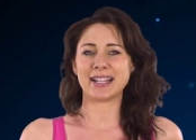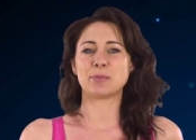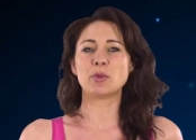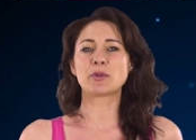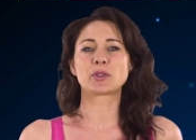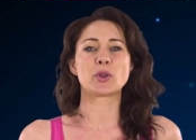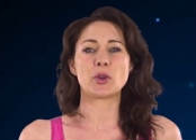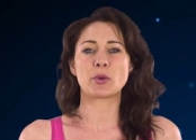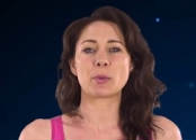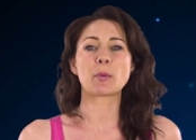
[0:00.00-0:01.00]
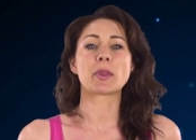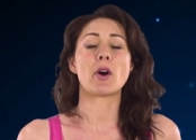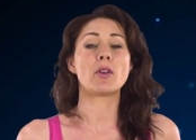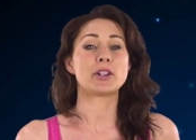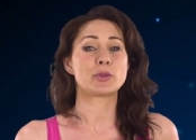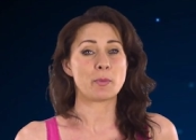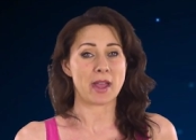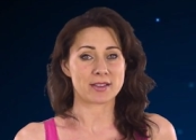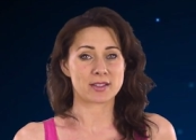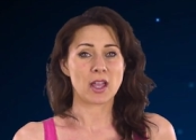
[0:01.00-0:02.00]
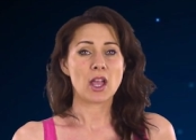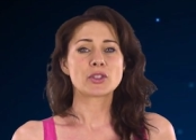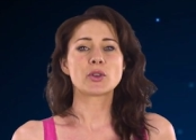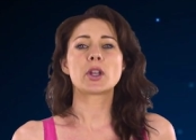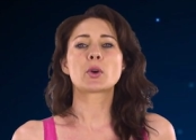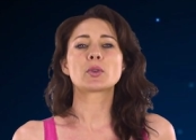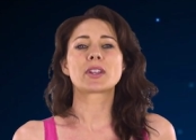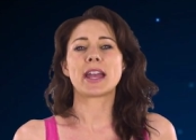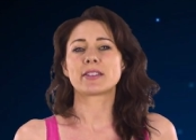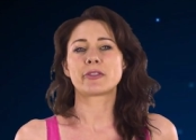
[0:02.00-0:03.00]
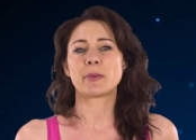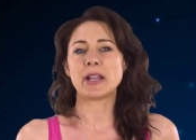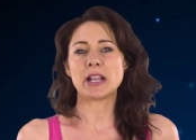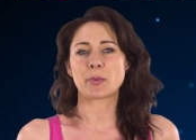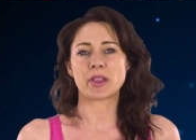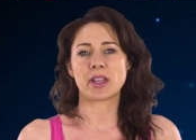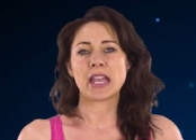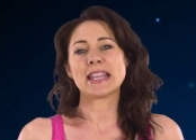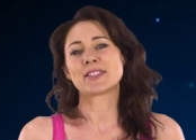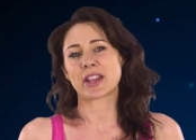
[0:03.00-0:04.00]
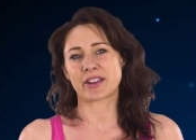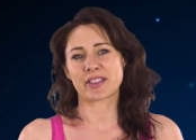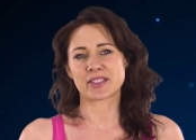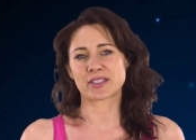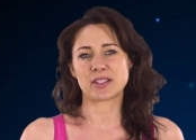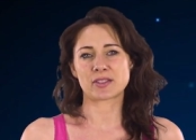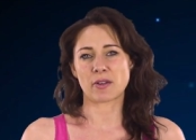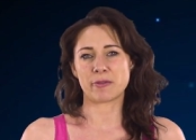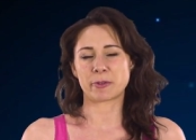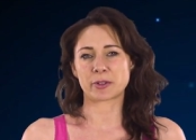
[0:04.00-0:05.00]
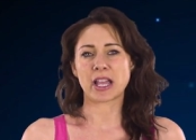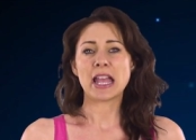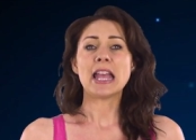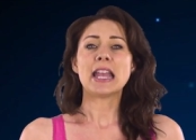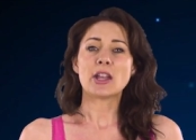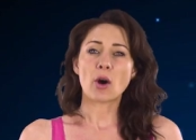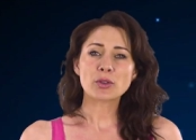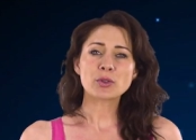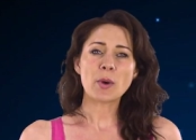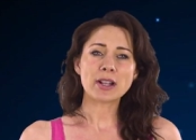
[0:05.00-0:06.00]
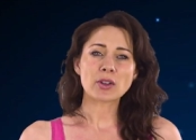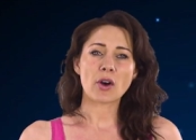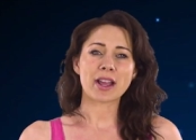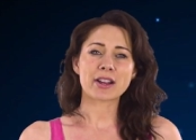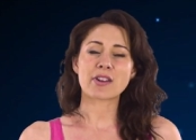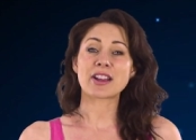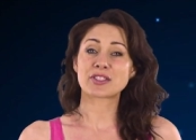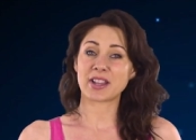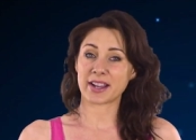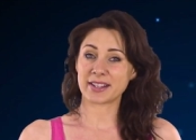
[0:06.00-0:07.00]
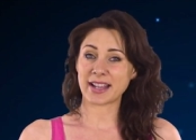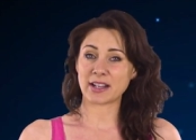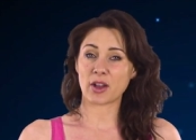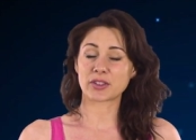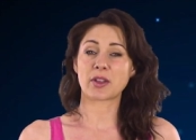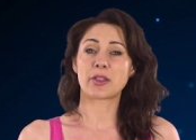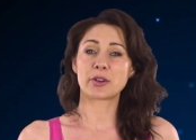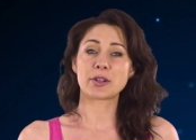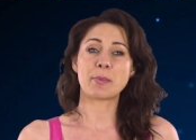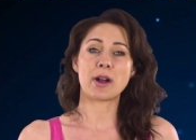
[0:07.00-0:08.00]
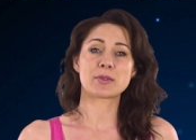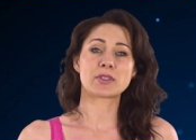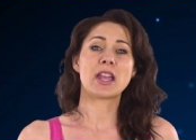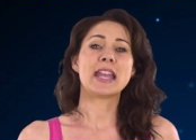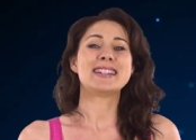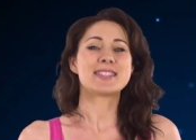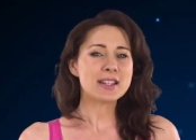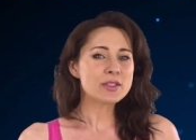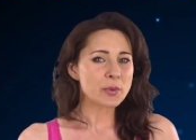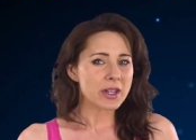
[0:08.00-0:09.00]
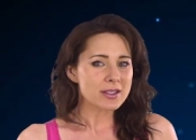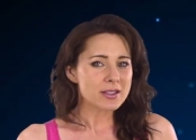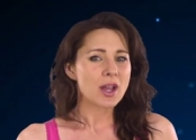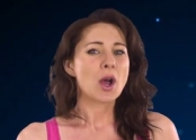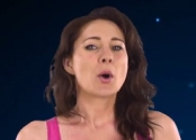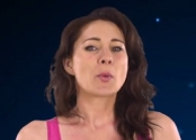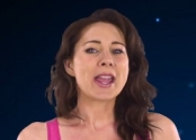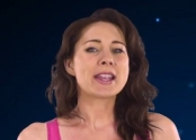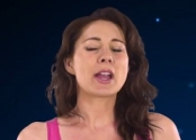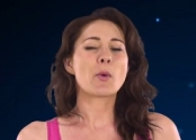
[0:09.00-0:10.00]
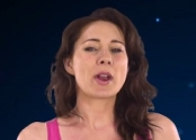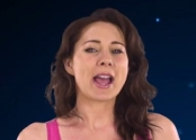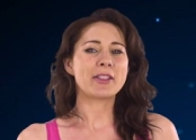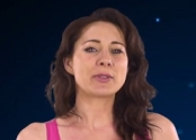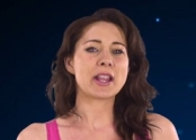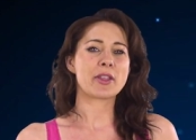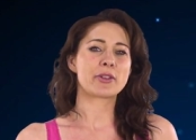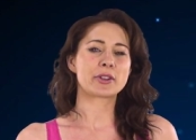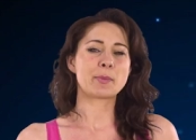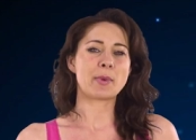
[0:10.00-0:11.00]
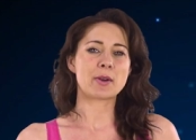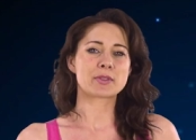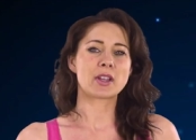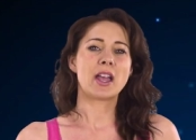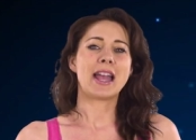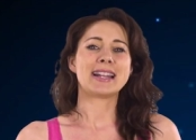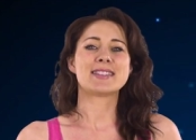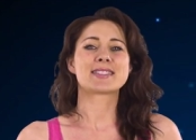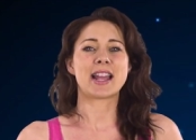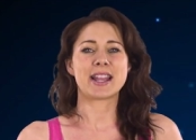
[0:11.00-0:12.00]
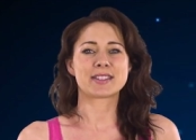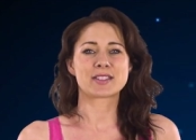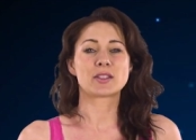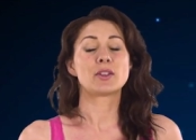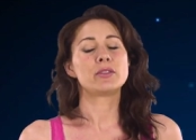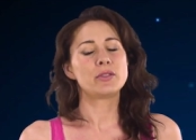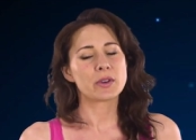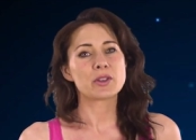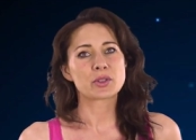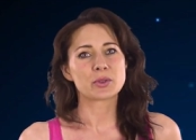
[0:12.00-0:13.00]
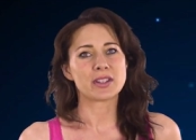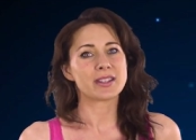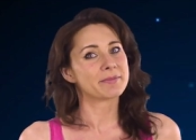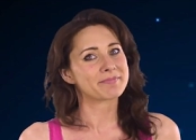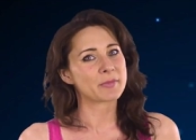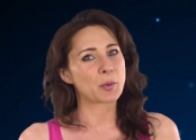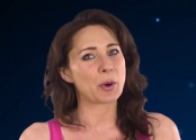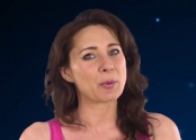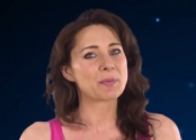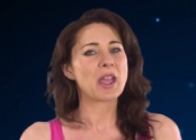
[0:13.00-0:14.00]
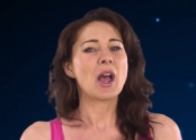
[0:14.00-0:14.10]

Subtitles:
and moved to Europe with only 2 bags, so he could get familiar with his character's discomfort. He also went on a crash diet and lost 30 pounds in 6 weeks, weighing 130 pounds at his lightest during shooting. Whoa.